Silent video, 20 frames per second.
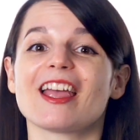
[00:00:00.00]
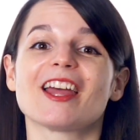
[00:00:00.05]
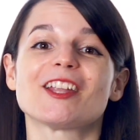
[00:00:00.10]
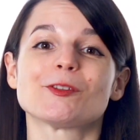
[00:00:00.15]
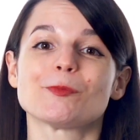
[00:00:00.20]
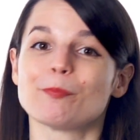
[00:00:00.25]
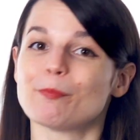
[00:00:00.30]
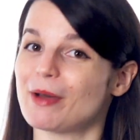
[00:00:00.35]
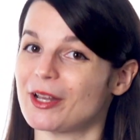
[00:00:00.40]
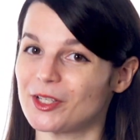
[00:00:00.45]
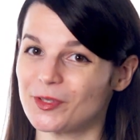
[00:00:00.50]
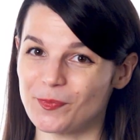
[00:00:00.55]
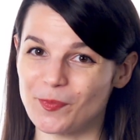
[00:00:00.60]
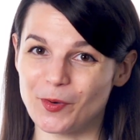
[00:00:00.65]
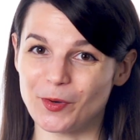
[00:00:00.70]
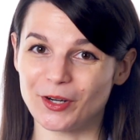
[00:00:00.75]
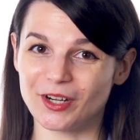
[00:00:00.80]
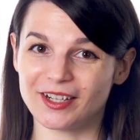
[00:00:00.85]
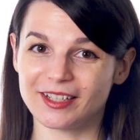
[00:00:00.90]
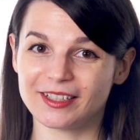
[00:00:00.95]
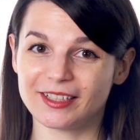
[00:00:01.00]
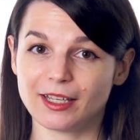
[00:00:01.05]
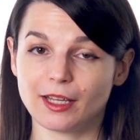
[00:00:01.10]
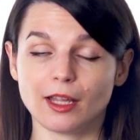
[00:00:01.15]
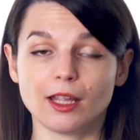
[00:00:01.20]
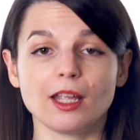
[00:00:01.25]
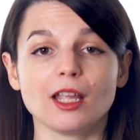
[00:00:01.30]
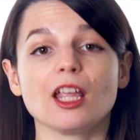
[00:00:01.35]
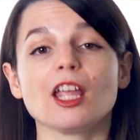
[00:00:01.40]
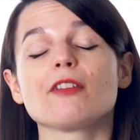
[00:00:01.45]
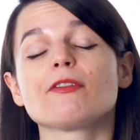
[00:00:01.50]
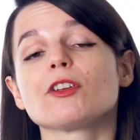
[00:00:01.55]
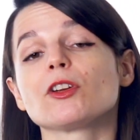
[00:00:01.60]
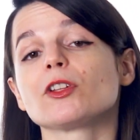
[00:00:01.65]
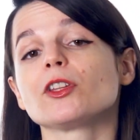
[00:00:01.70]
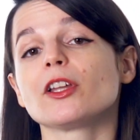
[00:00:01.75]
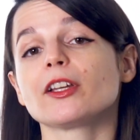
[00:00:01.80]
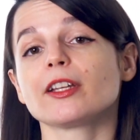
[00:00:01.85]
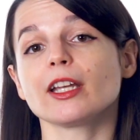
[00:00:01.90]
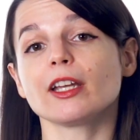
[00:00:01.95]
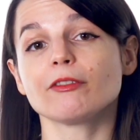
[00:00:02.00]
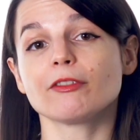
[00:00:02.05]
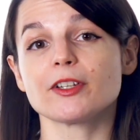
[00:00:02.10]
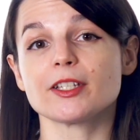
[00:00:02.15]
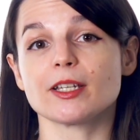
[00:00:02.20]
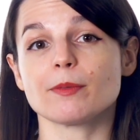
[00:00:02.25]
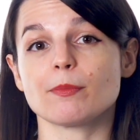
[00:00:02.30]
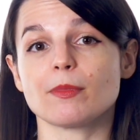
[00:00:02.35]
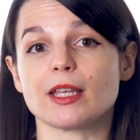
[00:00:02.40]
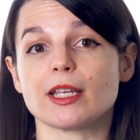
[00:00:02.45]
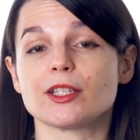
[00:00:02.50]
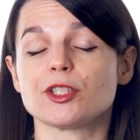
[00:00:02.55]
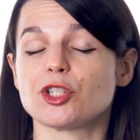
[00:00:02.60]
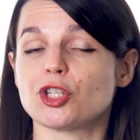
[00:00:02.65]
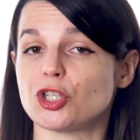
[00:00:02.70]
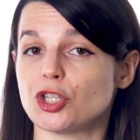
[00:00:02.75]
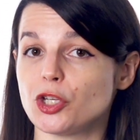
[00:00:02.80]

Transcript: and much more. If you're looking for some things to